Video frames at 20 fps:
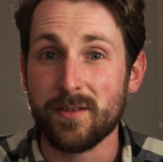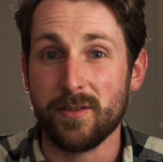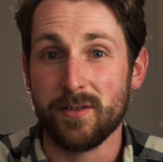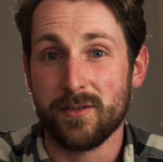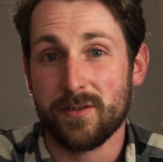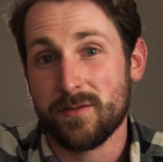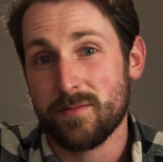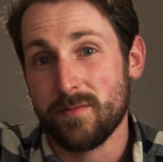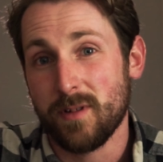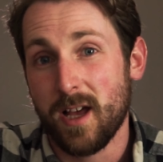
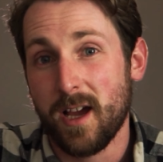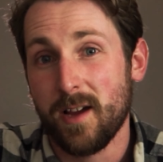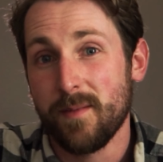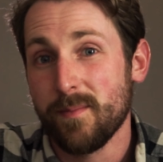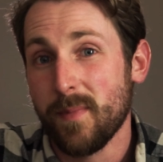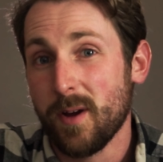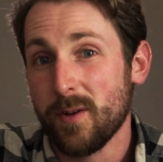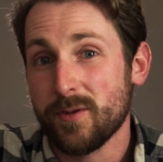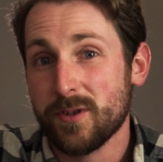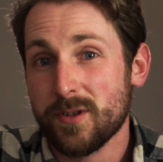because
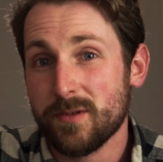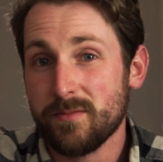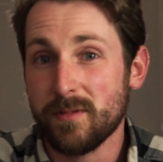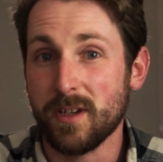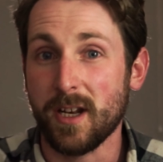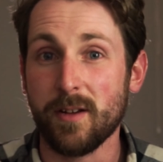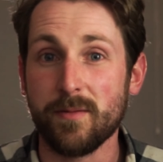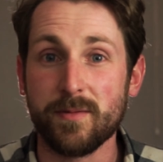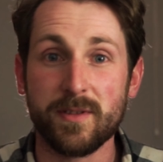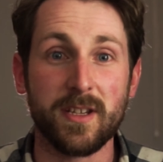like most
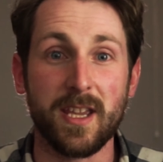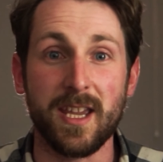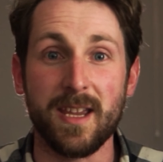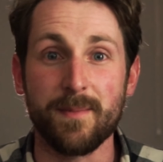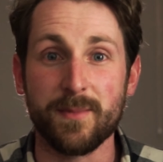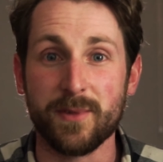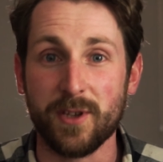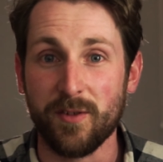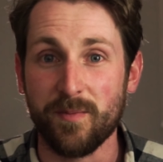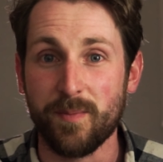
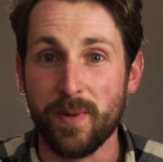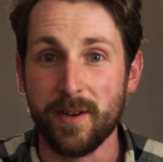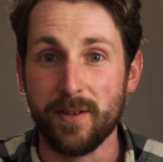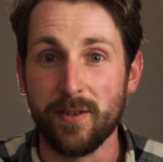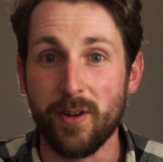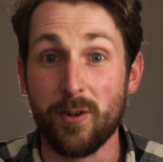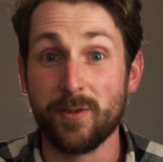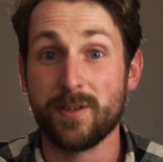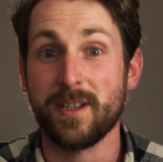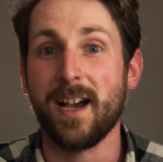schemes that have
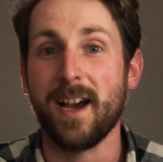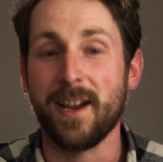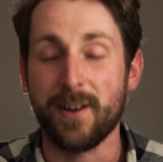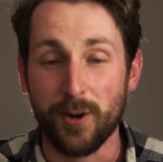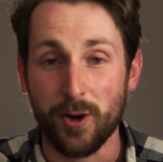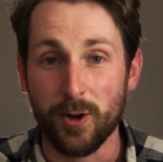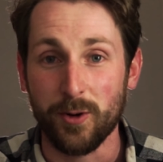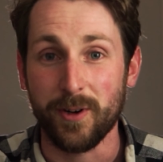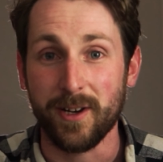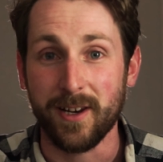been knocked out
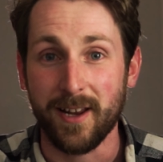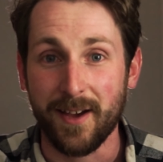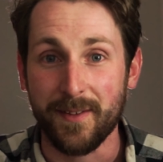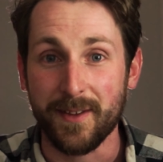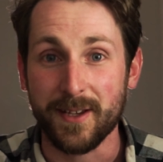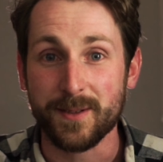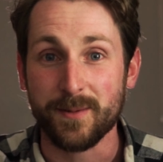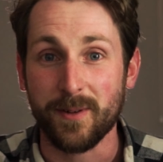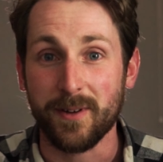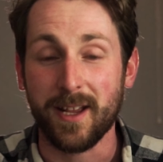in a hurry like
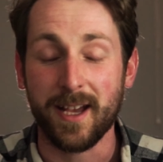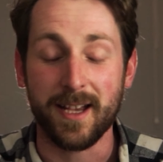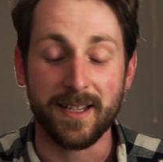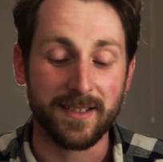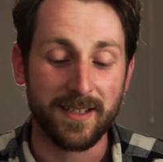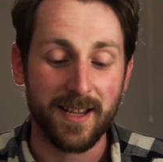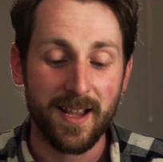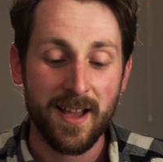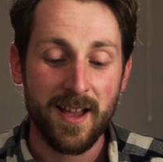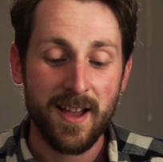this one
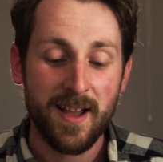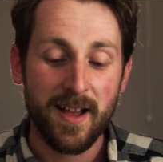has,